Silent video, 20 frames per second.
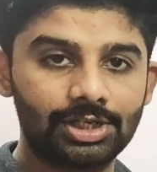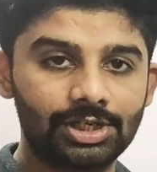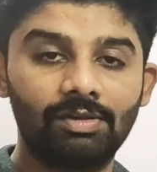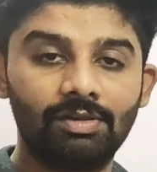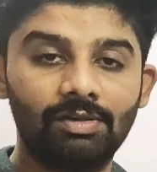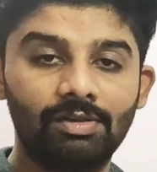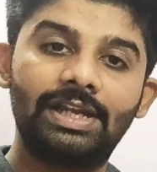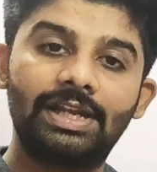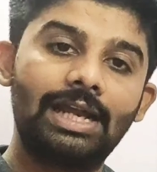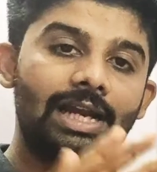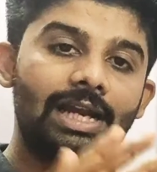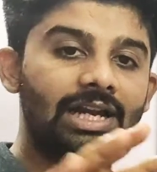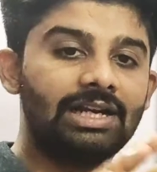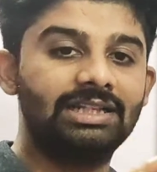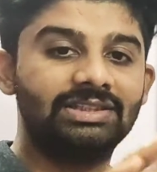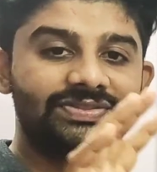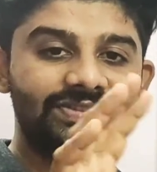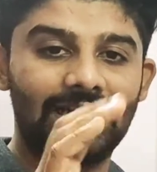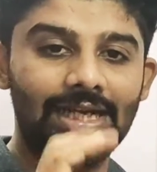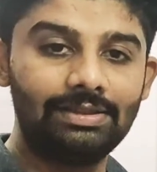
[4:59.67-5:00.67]
We can
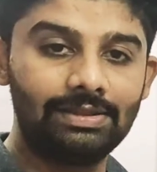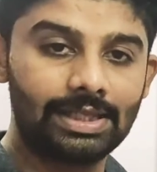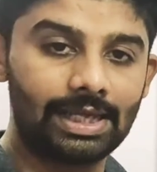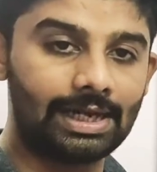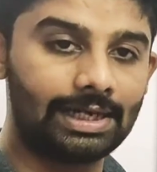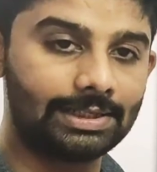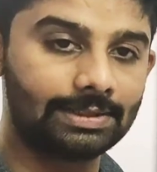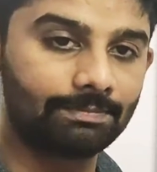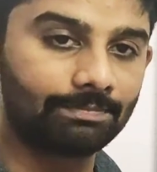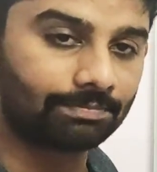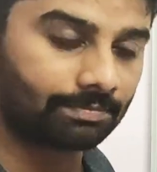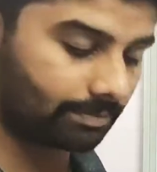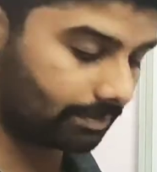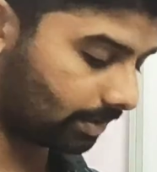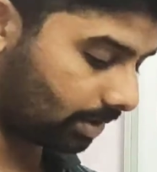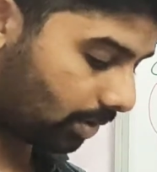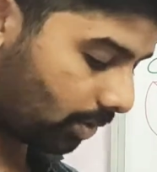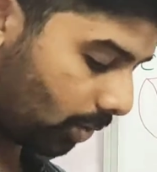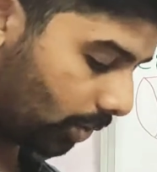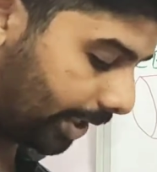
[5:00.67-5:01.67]
understand that.
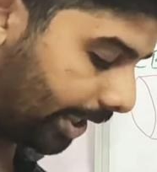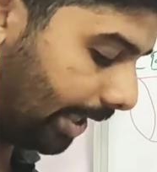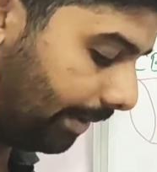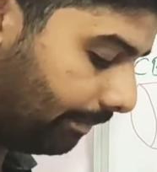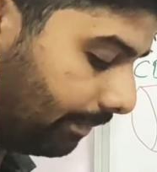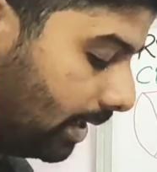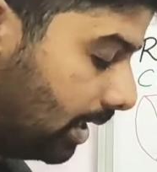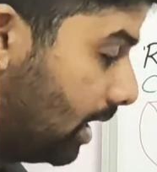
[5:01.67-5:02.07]
Okay.